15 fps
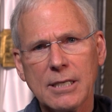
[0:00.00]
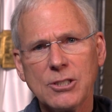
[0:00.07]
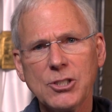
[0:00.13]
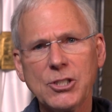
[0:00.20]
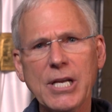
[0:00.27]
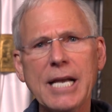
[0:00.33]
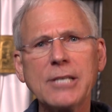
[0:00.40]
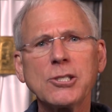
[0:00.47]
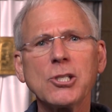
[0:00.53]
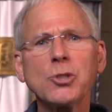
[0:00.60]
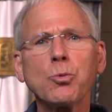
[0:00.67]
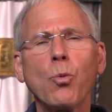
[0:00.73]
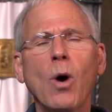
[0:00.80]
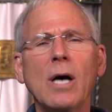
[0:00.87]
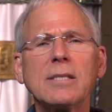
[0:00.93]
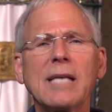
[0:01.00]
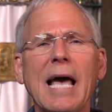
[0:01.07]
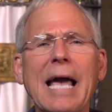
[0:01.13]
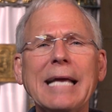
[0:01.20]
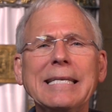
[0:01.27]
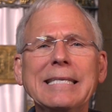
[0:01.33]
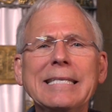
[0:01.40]
Jesus was
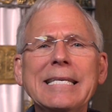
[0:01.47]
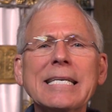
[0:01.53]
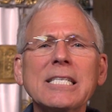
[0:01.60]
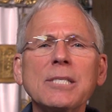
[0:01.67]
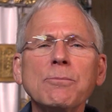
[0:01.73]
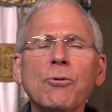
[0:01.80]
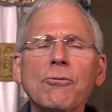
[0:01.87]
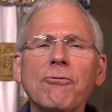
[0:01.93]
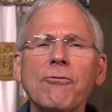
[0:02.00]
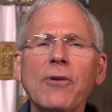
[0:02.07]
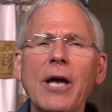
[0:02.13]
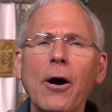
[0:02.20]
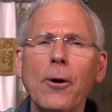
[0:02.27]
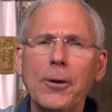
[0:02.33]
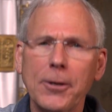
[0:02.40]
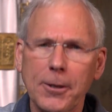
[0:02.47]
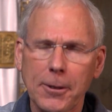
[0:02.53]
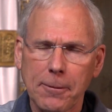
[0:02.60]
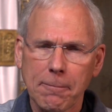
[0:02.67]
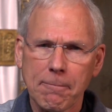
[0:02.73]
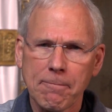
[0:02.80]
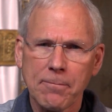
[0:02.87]
a dismal failure
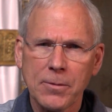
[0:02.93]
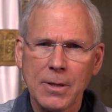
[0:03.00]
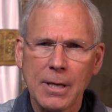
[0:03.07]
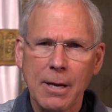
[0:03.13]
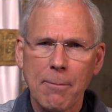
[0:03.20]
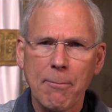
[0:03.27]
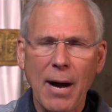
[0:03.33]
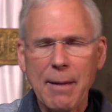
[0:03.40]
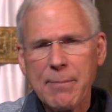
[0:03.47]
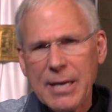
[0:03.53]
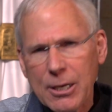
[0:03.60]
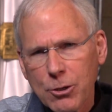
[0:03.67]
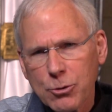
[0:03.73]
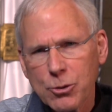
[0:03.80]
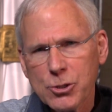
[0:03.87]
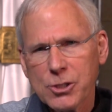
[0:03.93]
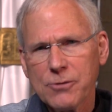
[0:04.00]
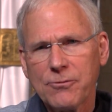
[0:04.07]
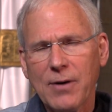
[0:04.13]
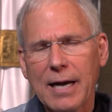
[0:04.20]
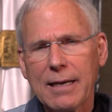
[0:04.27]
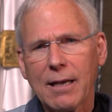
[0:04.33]
by being
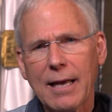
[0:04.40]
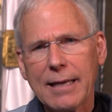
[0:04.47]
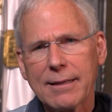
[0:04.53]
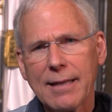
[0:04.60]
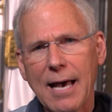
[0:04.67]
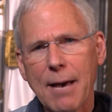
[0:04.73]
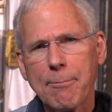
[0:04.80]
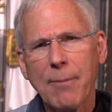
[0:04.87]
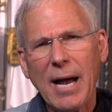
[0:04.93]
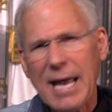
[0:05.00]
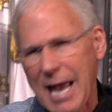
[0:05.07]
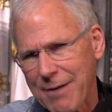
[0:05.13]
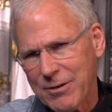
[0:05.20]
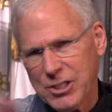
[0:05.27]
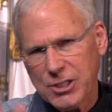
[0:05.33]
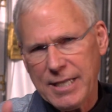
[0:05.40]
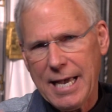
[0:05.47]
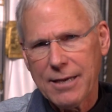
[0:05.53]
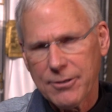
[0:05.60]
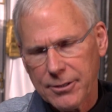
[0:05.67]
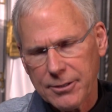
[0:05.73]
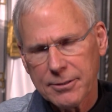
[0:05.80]
crucified like that, by every
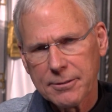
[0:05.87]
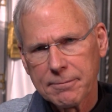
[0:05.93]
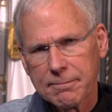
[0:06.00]
standard.